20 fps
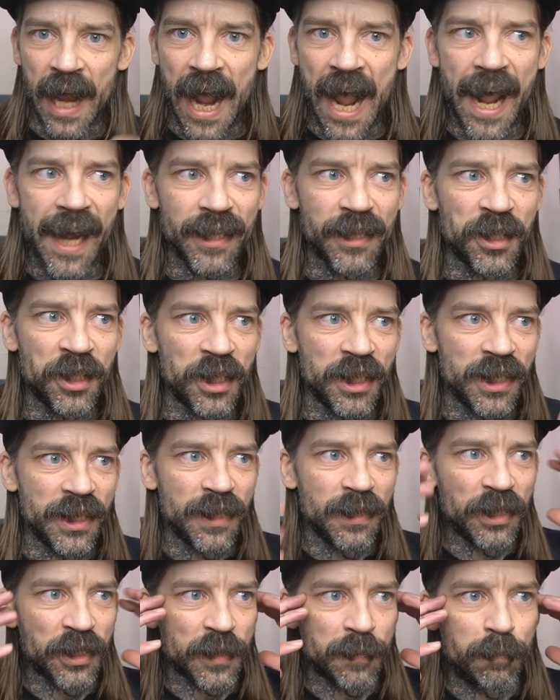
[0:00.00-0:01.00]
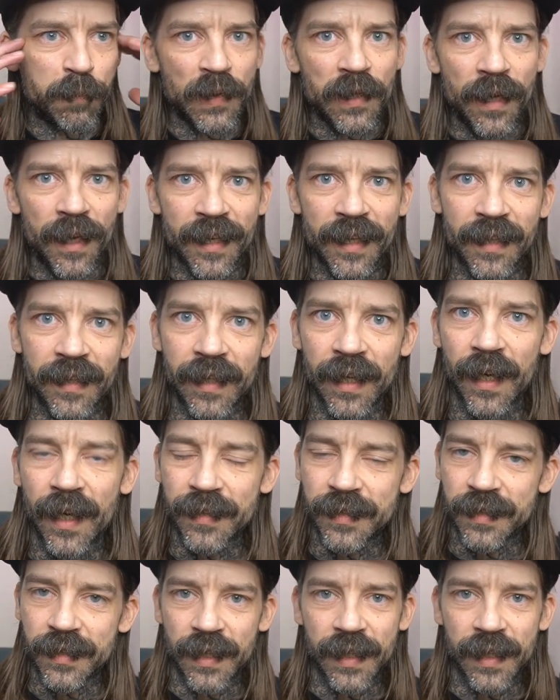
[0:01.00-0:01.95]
action, just blood and guts.